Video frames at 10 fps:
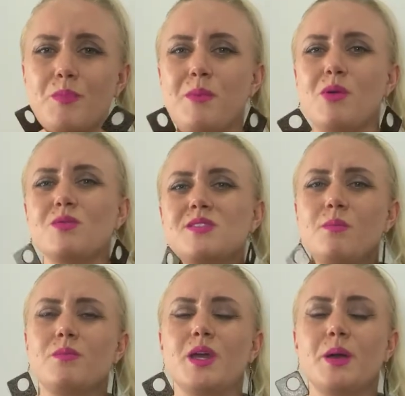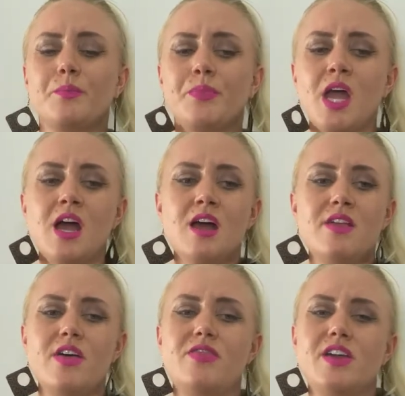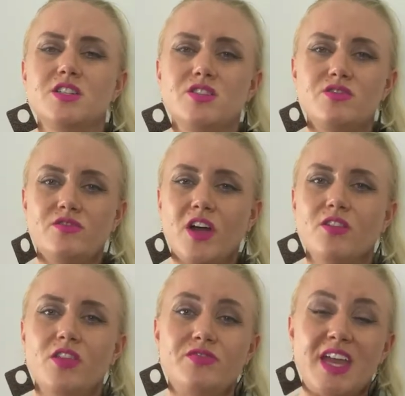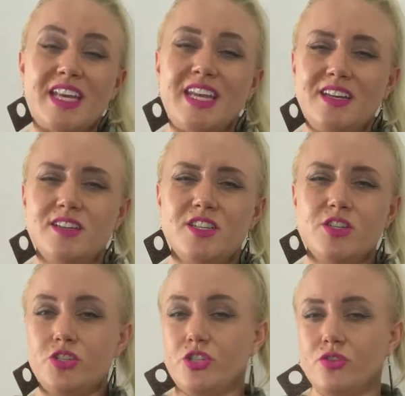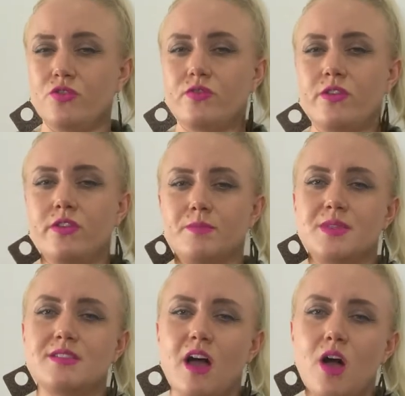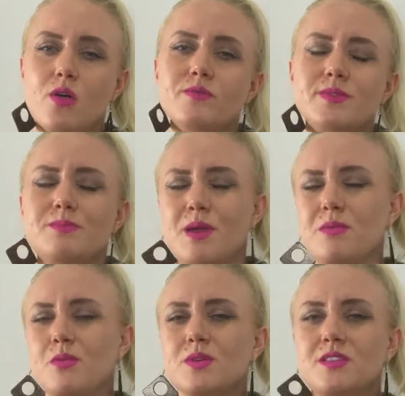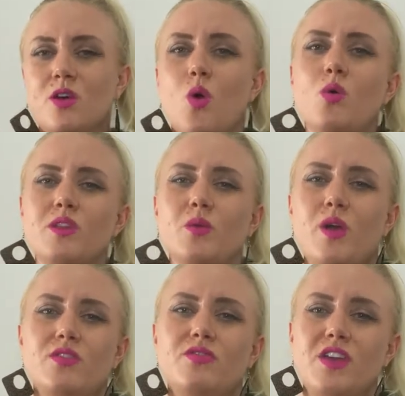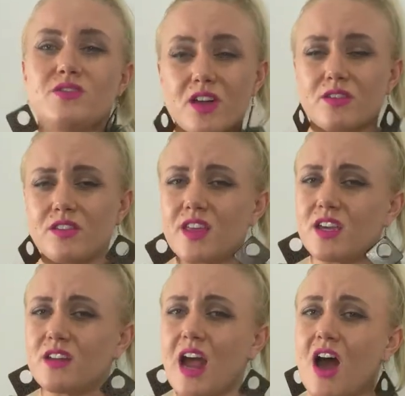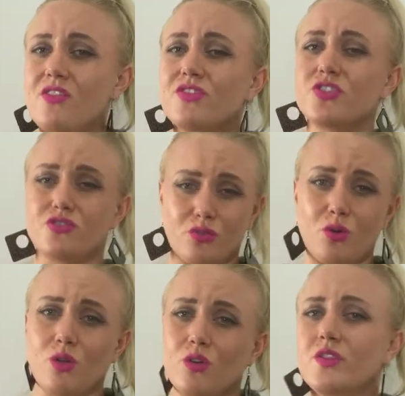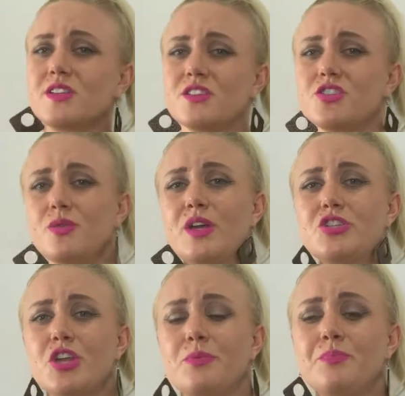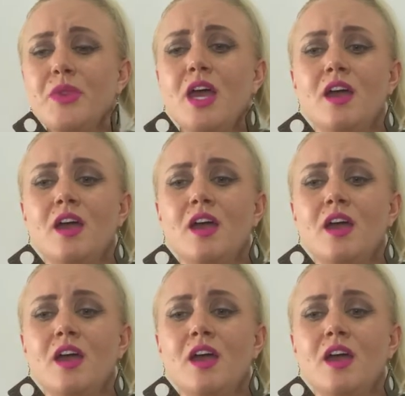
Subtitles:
Maybe it was something that they just felt that they needed to do for themselves. Maybe it was their only way that they felt that they could have control over a situation.